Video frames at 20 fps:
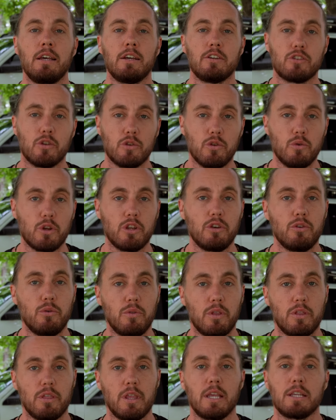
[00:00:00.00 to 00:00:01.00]
so you can do
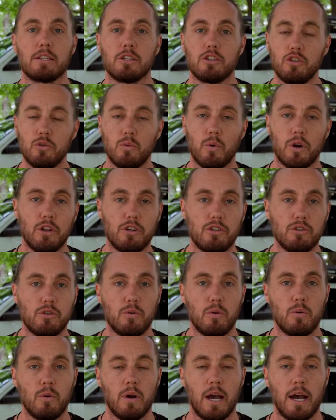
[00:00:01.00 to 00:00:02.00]
the things that you want to
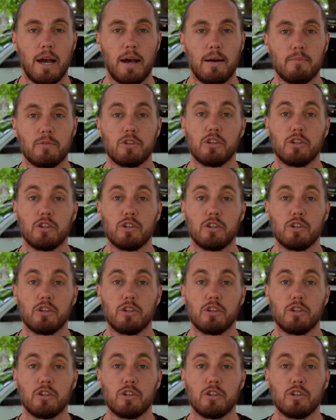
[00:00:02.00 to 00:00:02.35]
do um,